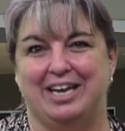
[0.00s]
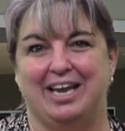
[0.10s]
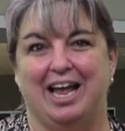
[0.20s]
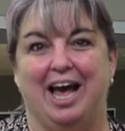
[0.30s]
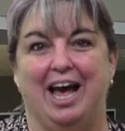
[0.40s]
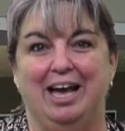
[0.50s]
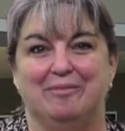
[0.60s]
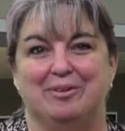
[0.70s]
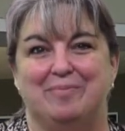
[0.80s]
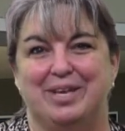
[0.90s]
and I
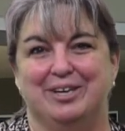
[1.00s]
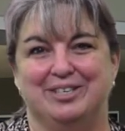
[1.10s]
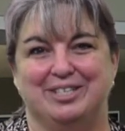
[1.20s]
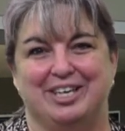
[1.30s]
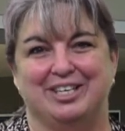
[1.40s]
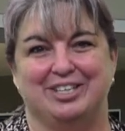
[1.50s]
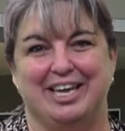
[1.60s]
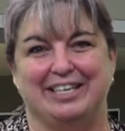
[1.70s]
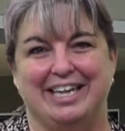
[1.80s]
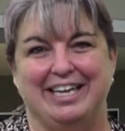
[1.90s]
will be your
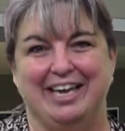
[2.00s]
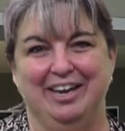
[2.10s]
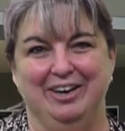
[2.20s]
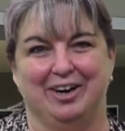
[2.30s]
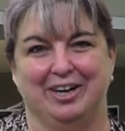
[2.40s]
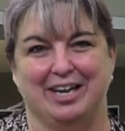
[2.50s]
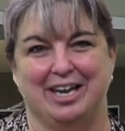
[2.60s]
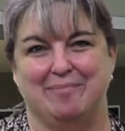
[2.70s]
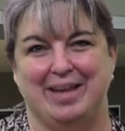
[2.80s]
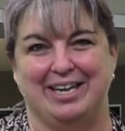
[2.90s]
Sonshine Link
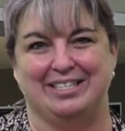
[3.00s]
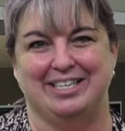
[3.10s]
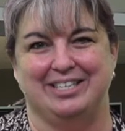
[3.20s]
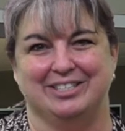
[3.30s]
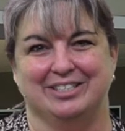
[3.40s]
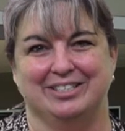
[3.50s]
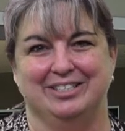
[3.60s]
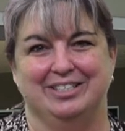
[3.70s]
Kindergarten main teacher.